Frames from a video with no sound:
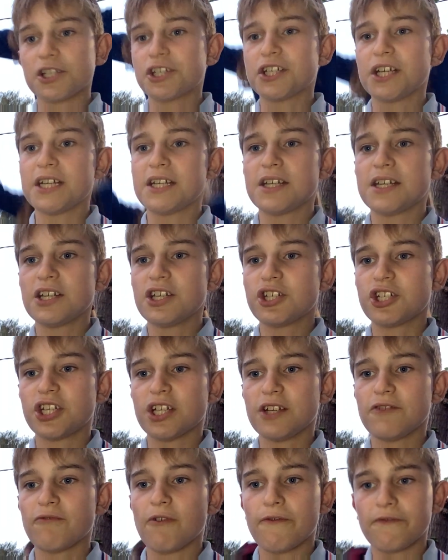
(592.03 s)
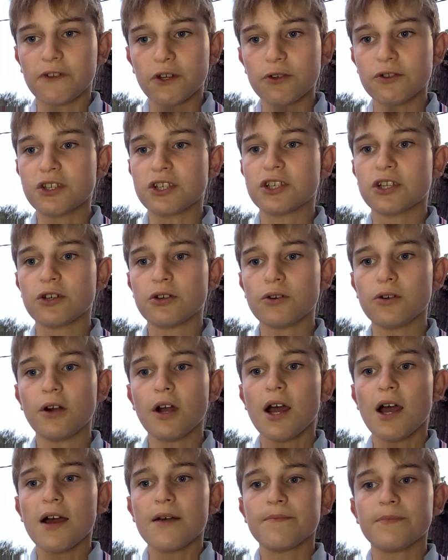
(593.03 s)
she she refused to
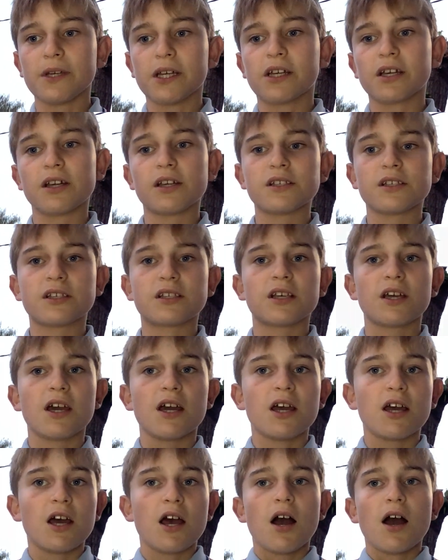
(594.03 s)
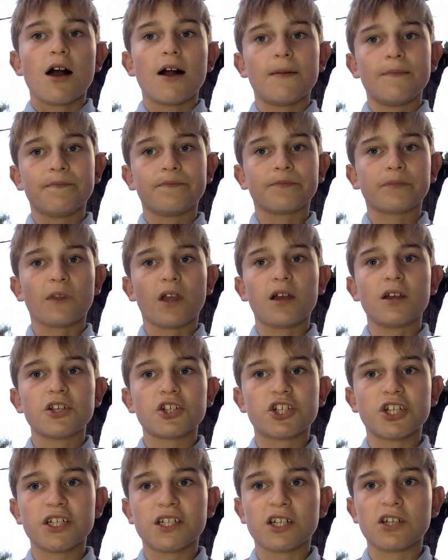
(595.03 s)
because um,
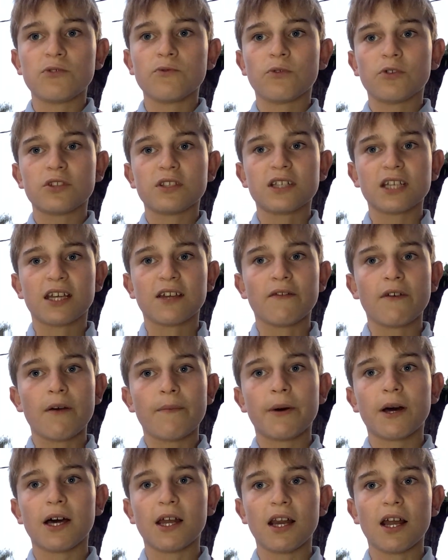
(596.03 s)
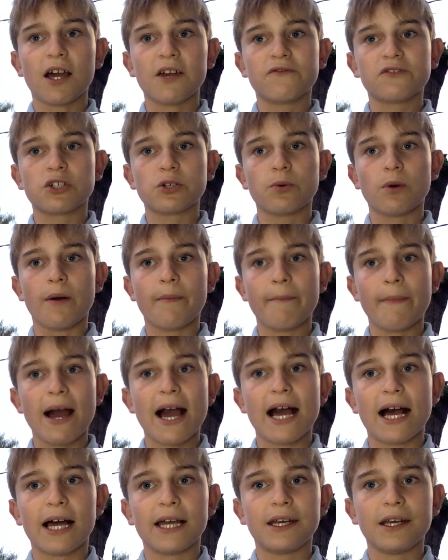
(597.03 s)
she didn't want to give up her life to a
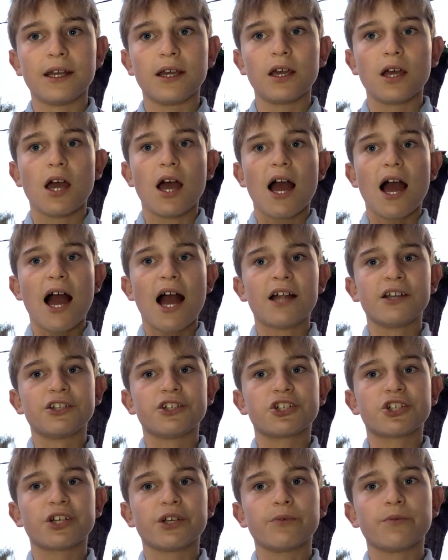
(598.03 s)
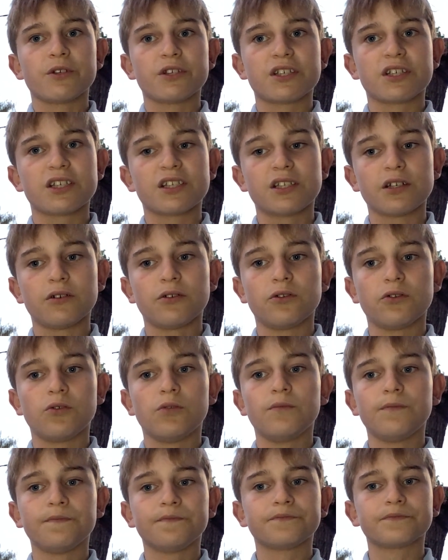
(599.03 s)
man, and she was still
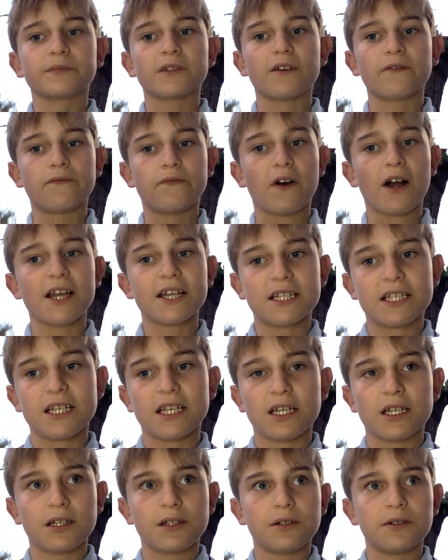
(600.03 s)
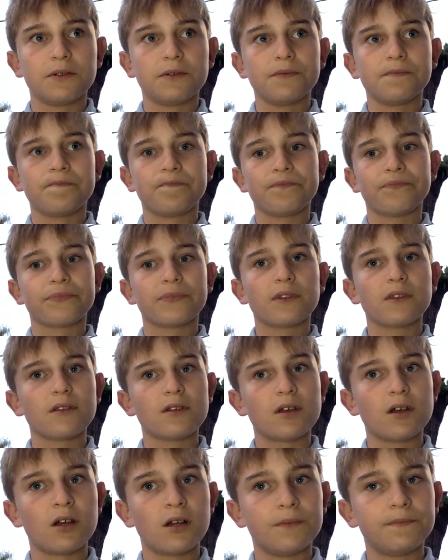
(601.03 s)
fighting.
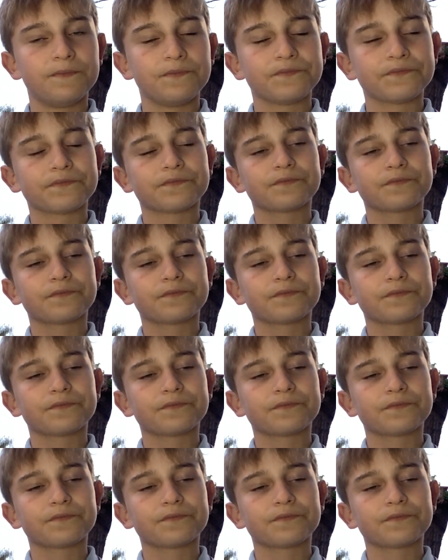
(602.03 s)
Um,